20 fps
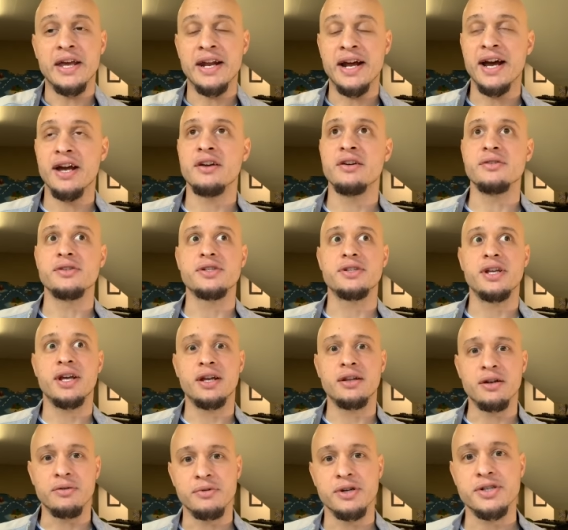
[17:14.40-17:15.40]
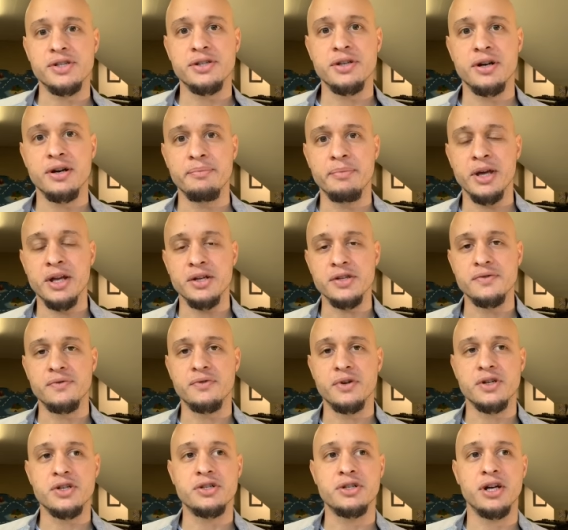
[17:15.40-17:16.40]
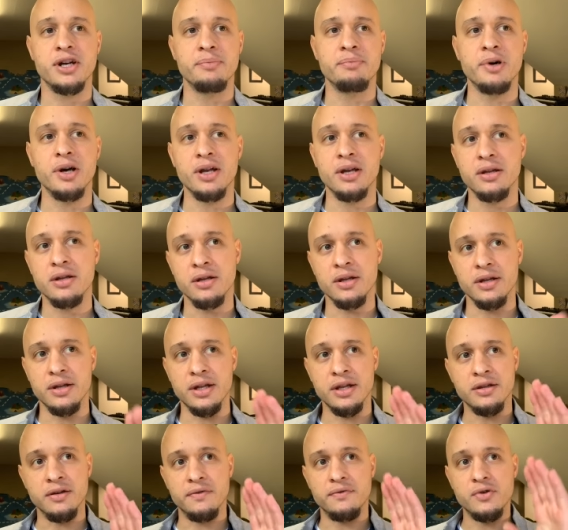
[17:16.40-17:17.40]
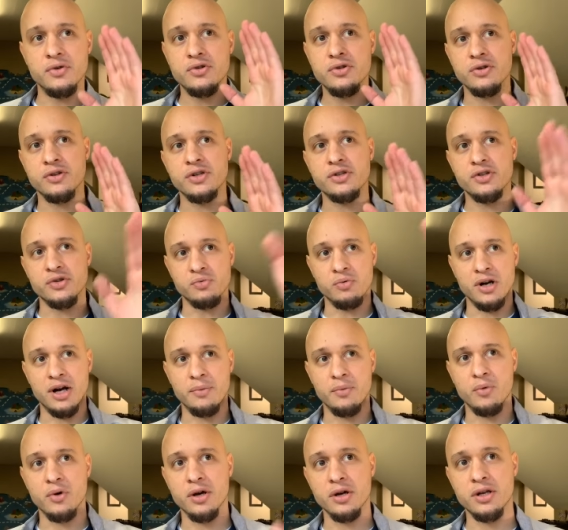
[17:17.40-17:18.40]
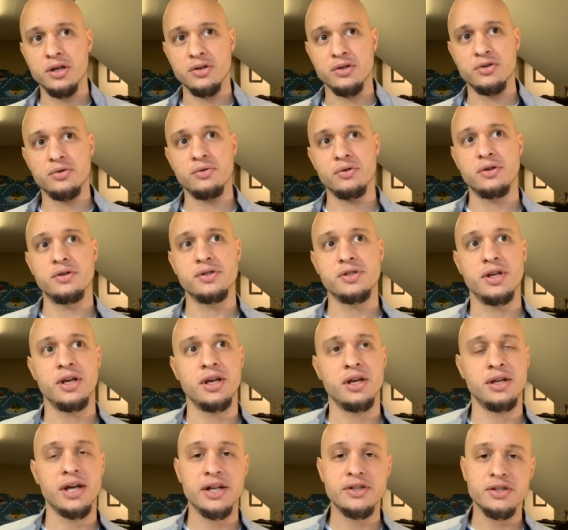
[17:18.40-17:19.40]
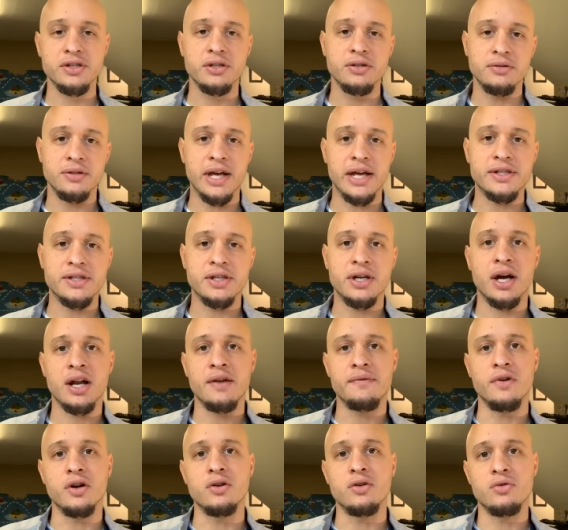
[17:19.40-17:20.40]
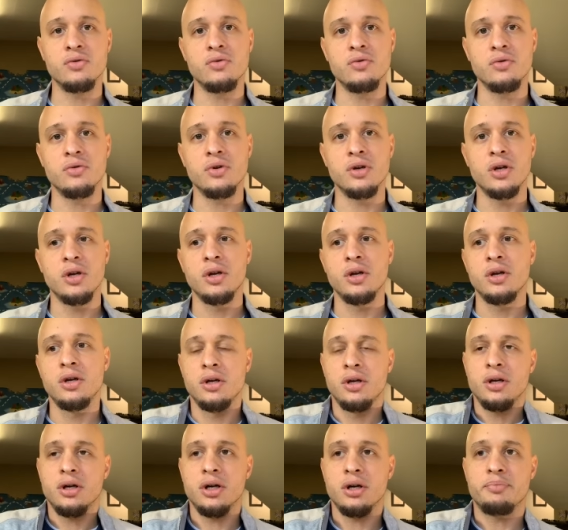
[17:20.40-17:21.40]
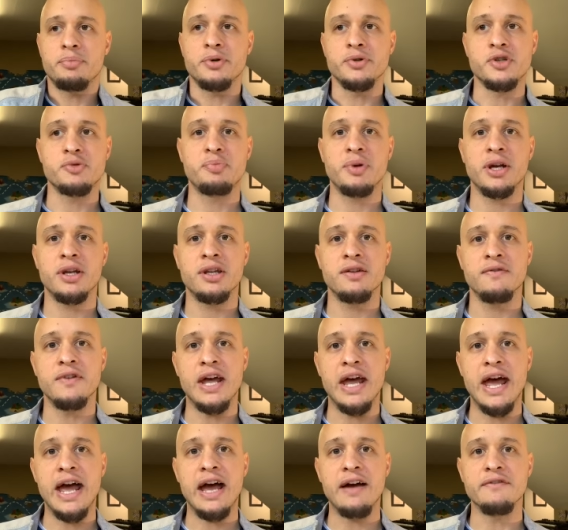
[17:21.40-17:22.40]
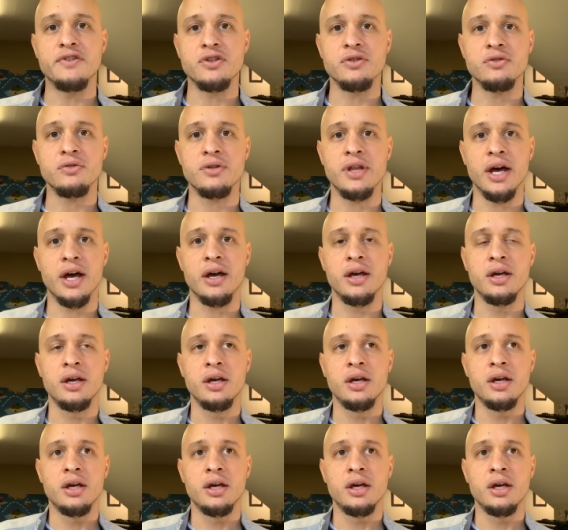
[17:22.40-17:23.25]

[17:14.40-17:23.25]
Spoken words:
and I understand the risk there, man, it's frustrating, but in the future, this is what I'm working towards. And that's kind of a cool perspective to have too, that